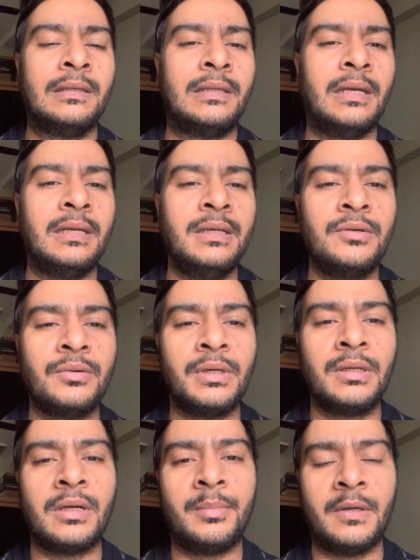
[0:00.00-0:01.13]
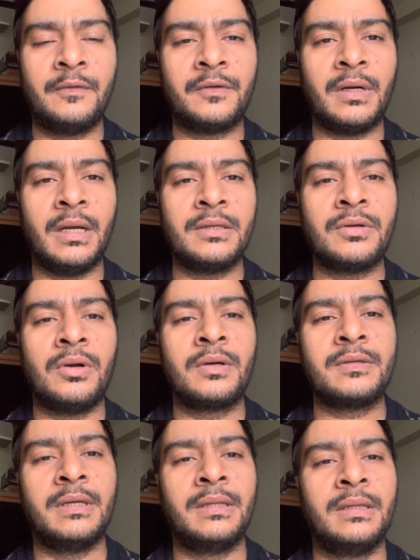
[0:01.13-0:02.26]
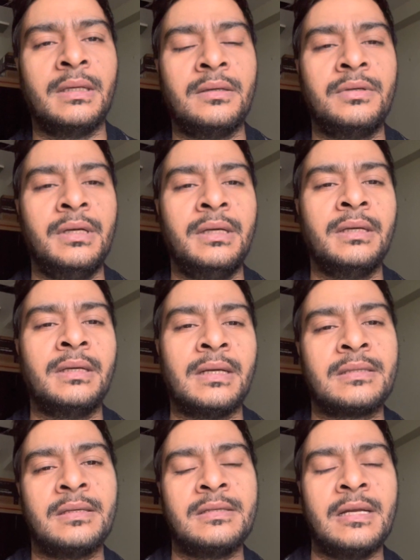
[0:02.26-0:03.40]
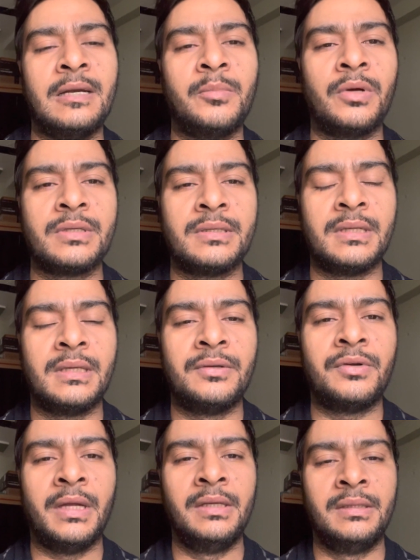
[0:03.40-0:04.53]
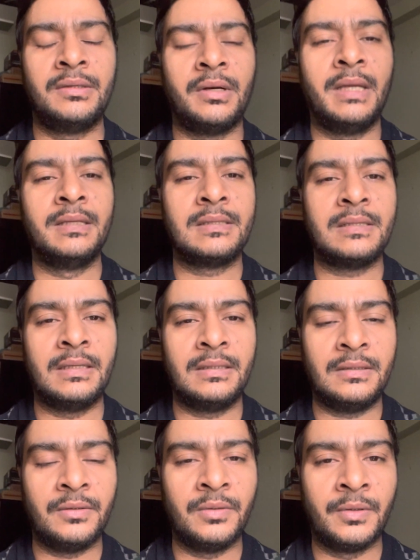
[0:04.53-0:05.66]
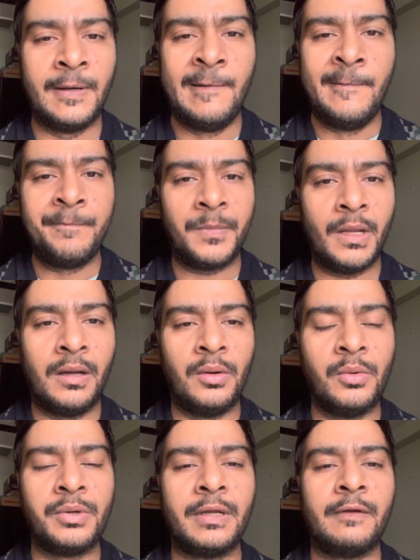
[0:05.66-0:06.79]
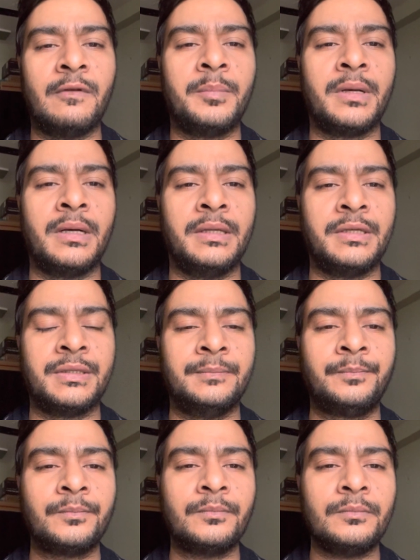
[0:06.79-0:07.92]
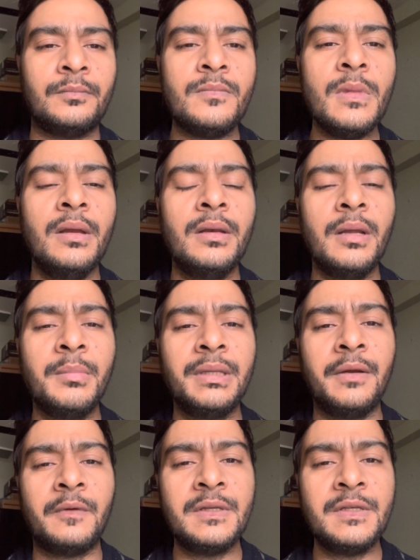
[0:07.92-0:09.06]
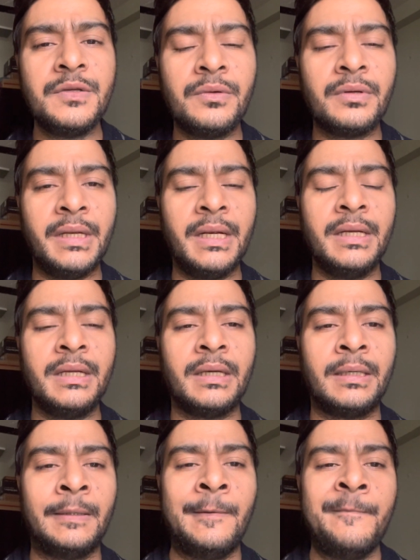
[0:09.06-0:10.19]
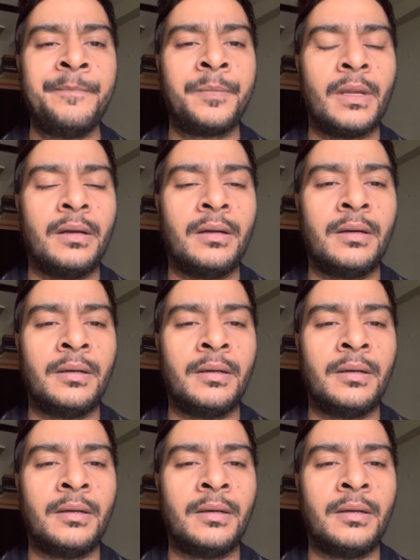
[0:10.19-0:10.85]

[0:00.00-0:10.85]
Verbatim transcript: they need to get couple of scratch orgs and then treat it as the sandboxes and try try this at your uh, own developer edition number three once you create a, a